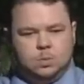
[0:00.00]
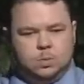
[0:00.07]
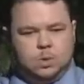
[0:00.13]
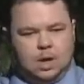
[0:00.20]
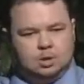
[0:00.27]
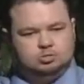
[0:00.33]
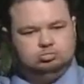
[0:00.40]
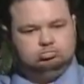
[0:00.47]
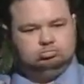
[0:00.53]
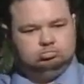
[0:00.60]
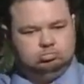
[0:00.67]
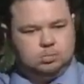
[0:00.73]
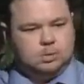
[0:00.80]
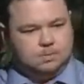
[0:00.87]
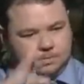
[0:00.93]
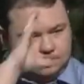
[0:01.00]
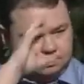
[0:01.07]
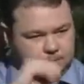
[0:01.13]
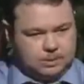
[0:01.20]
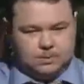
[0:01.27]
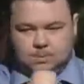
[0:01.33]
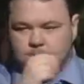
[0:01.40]
they would never
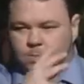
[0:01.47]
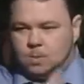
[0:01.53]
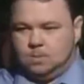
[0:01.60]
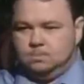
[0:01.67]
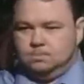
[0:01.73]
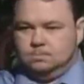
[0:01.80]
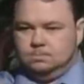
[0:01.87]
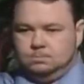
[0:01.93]
succeed otherwise.